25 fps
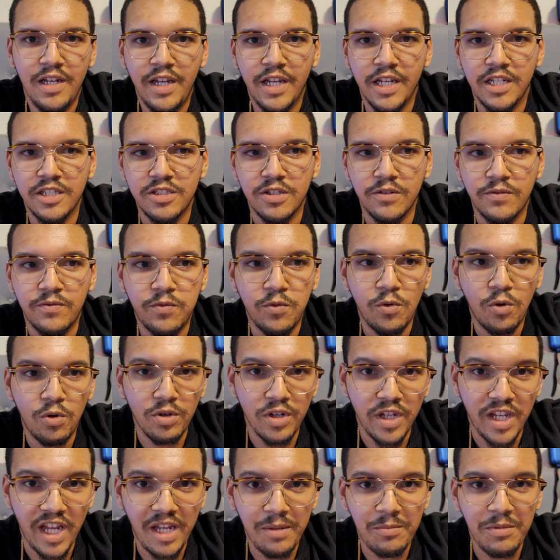It's a full
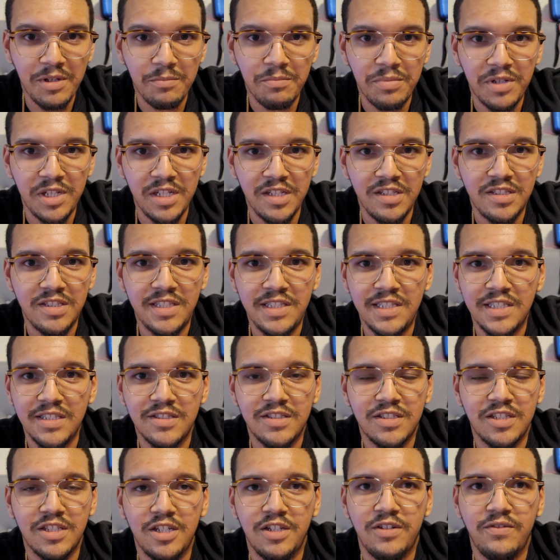gaming P C
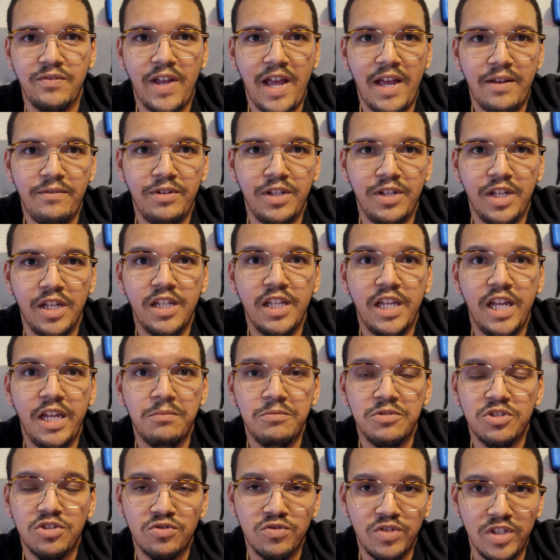instead of having a game
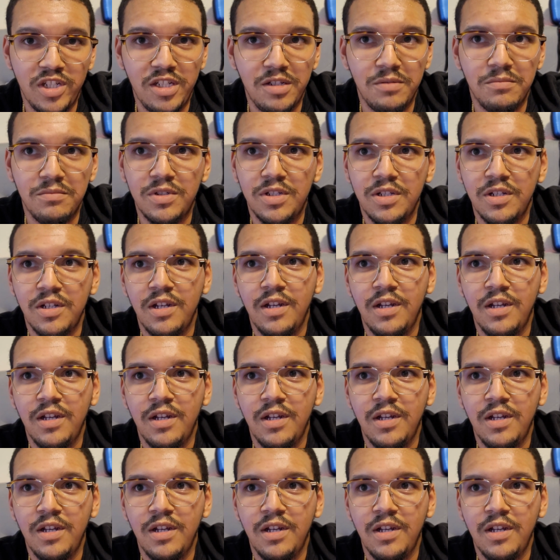streamed,